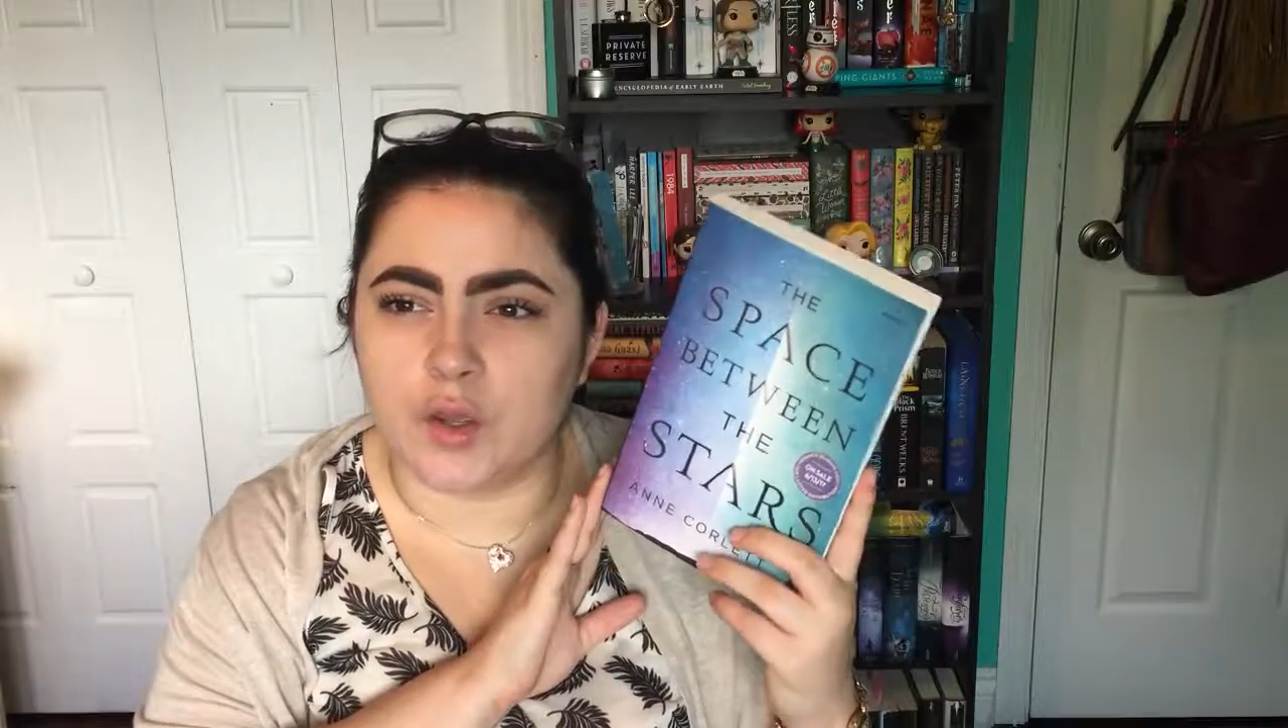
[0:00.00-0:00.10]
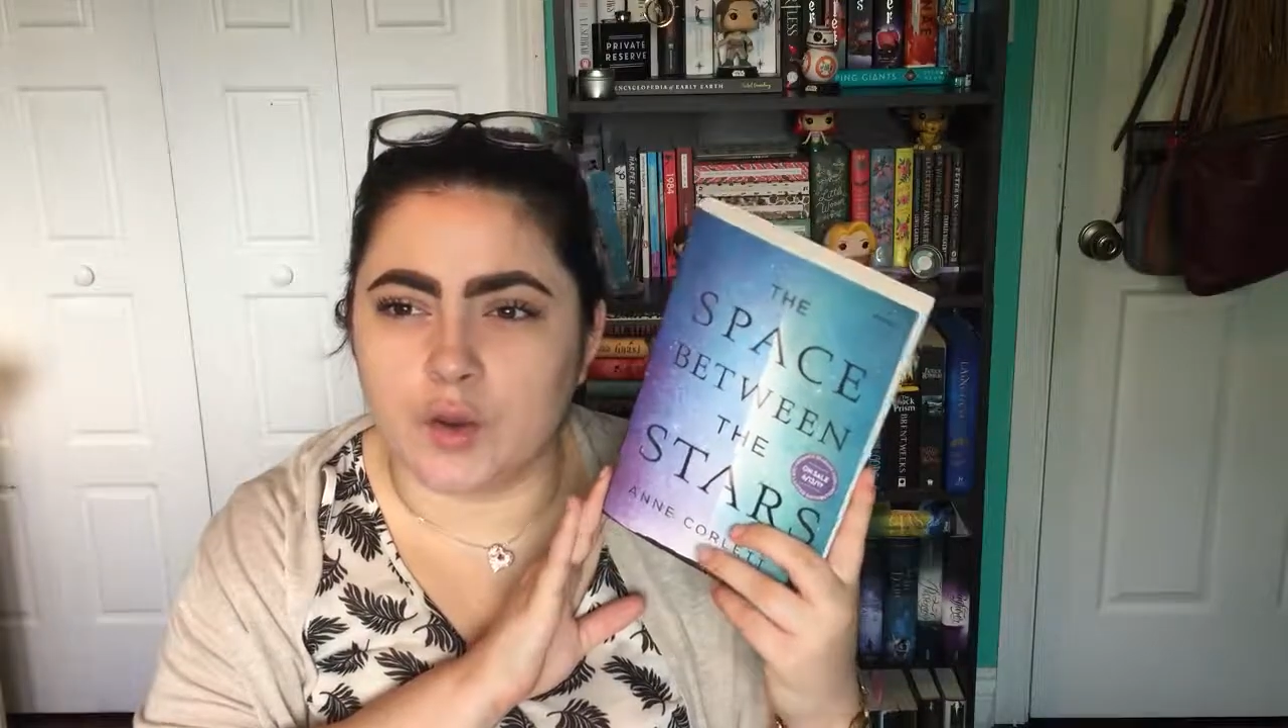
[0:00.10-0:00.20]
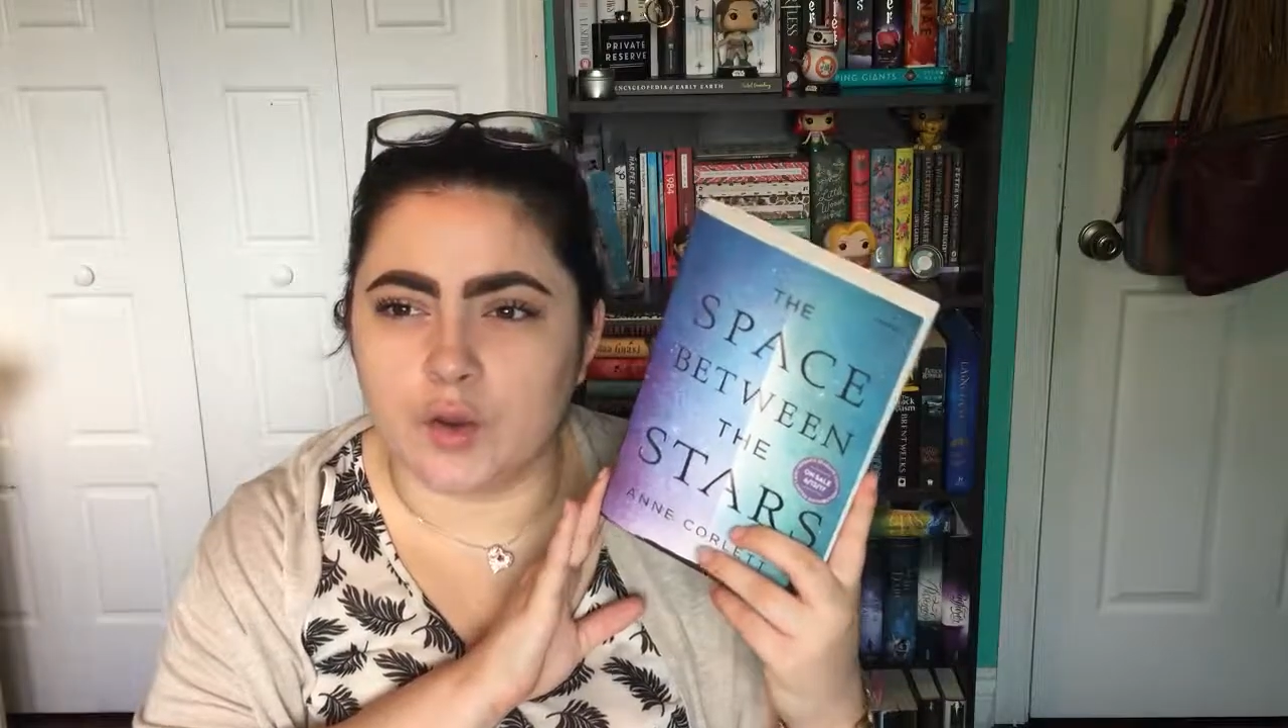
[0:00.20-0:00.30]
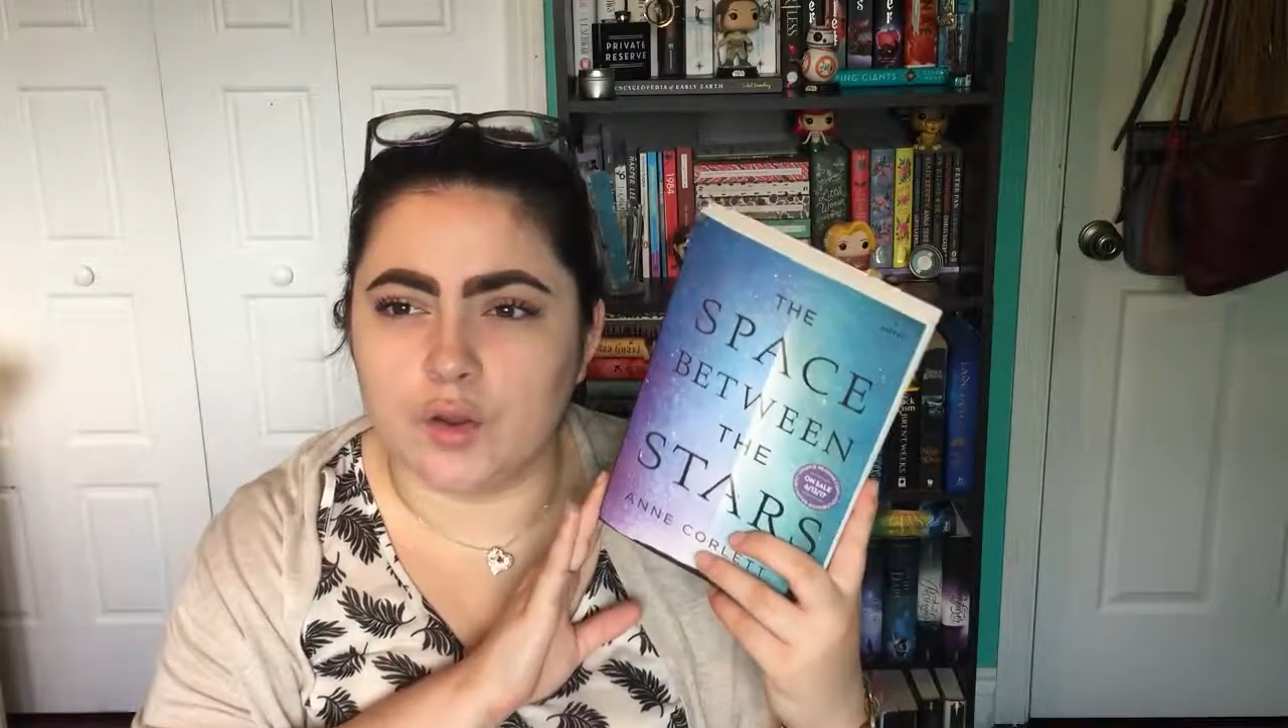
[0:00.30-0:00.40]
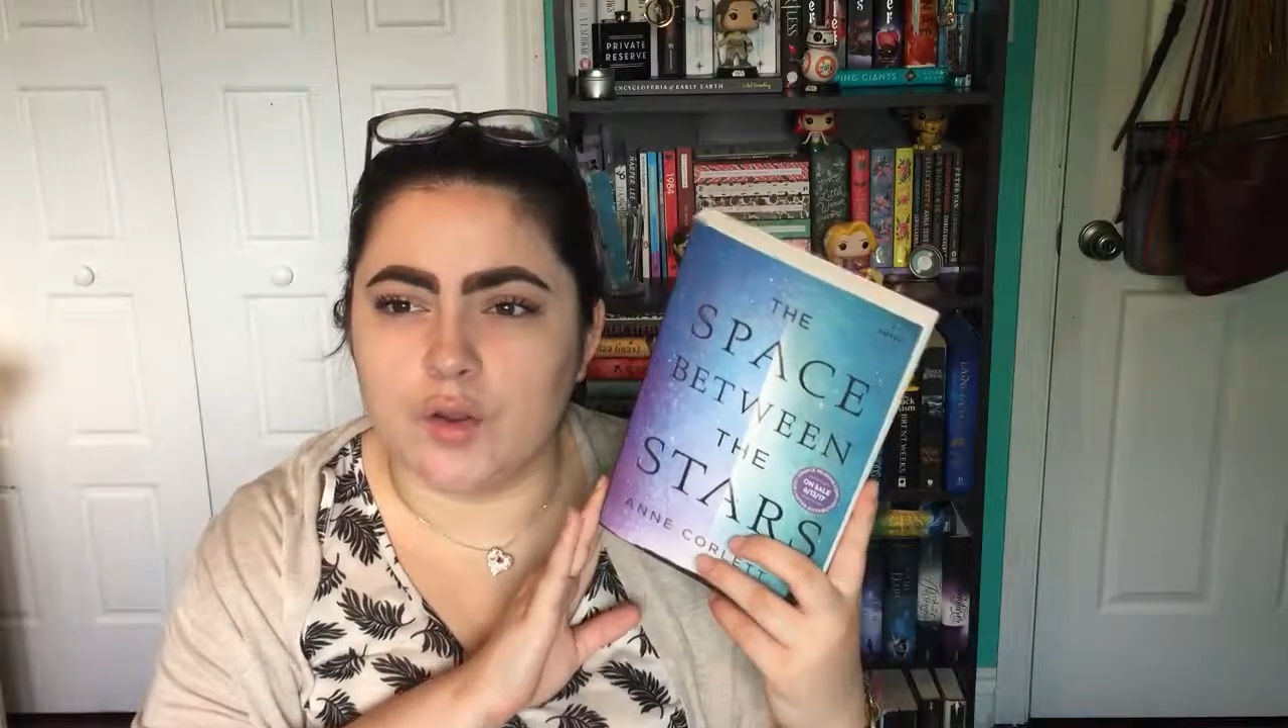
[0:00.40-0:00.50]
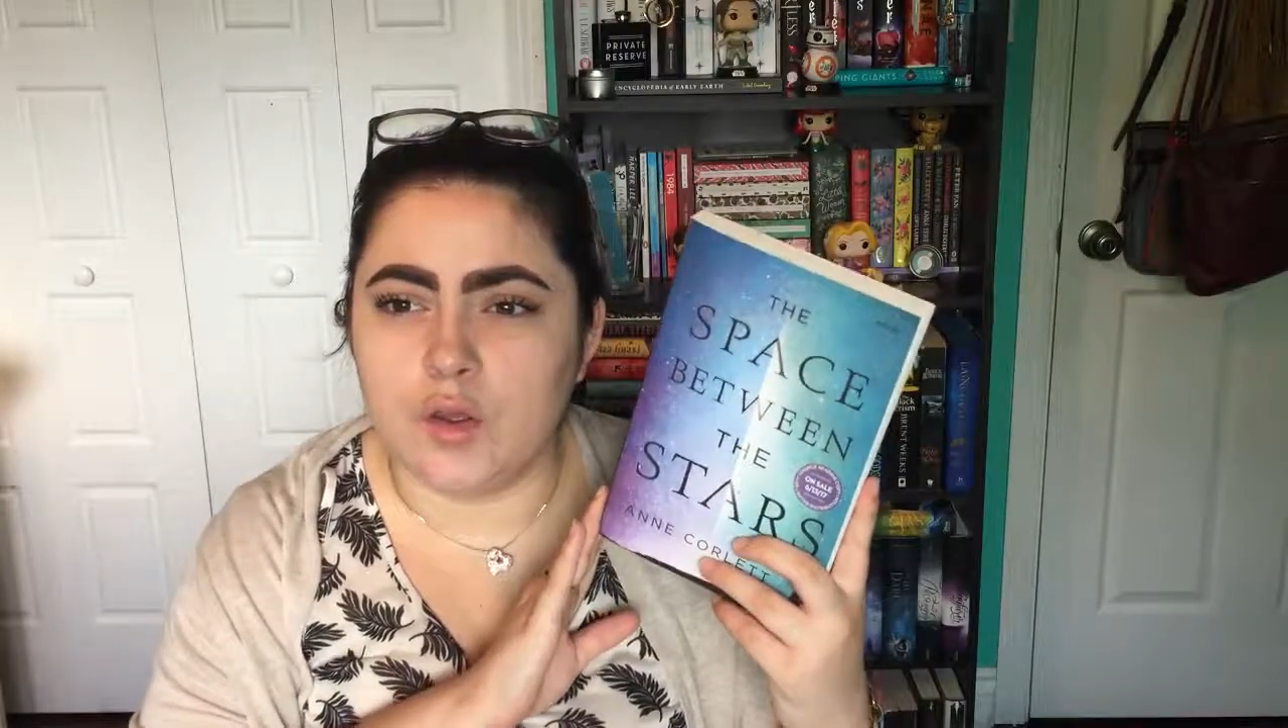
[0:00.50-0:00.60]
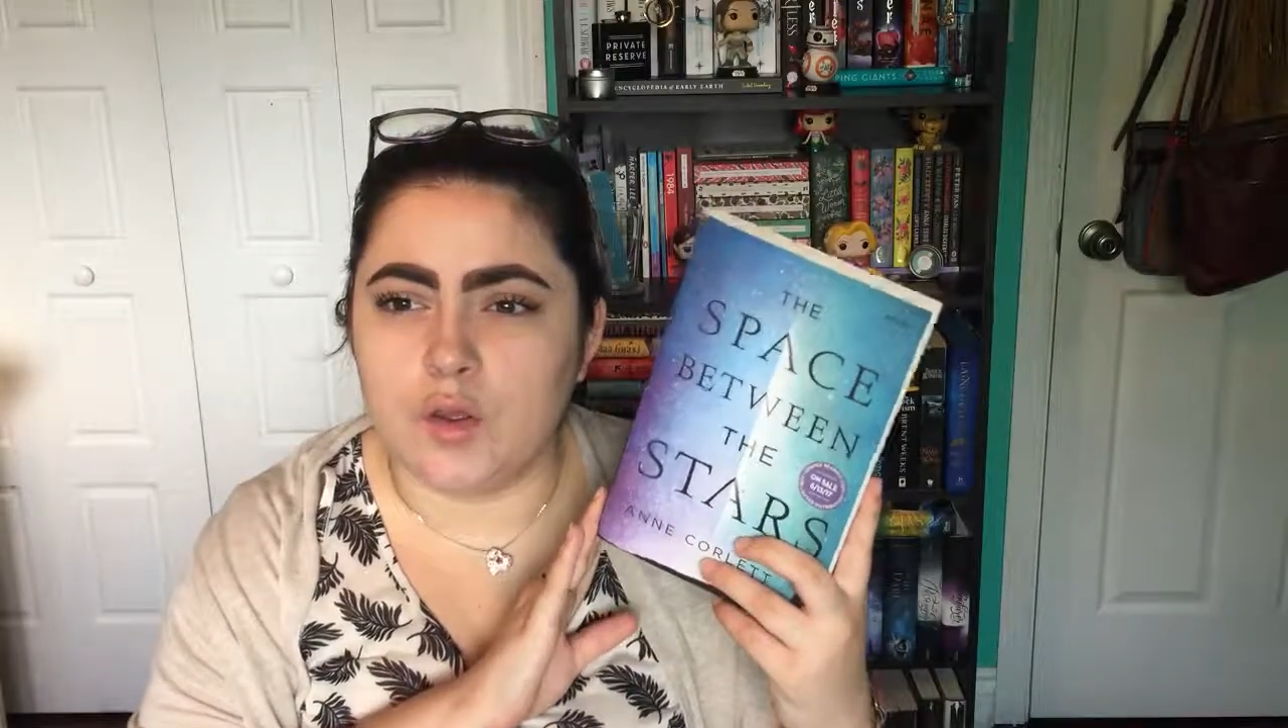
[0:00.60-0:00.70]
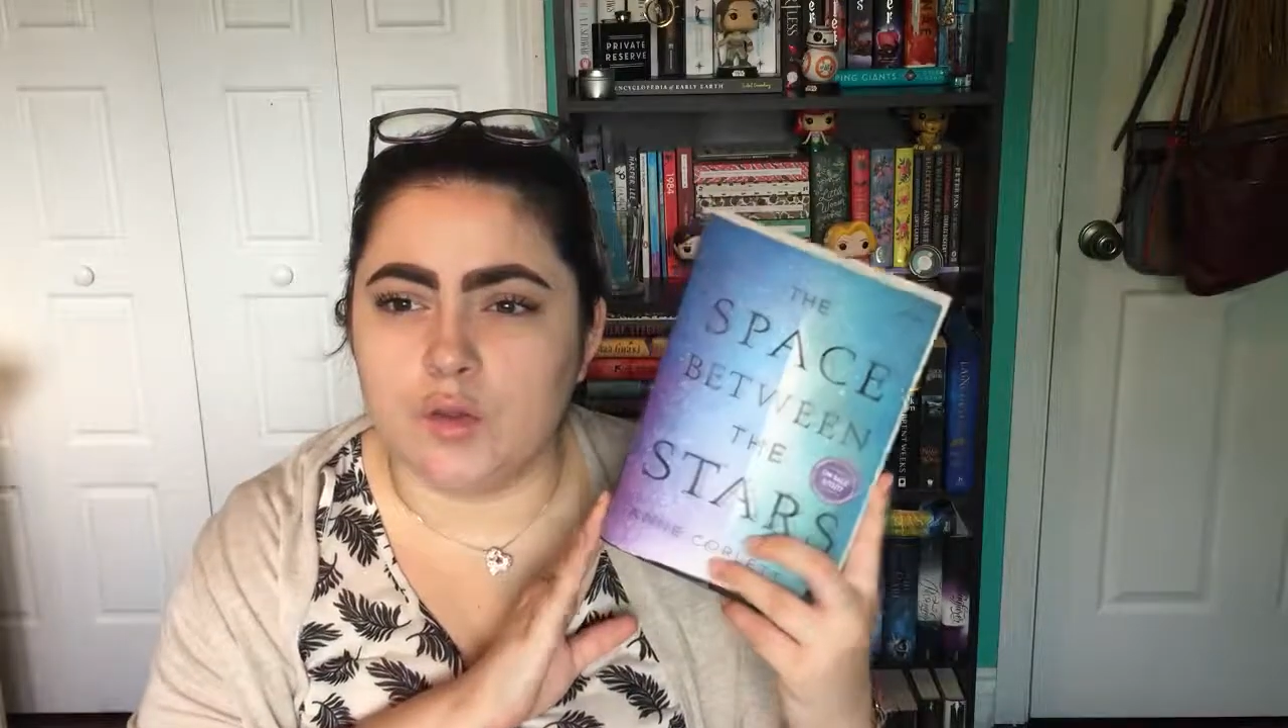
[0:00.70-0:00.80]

girl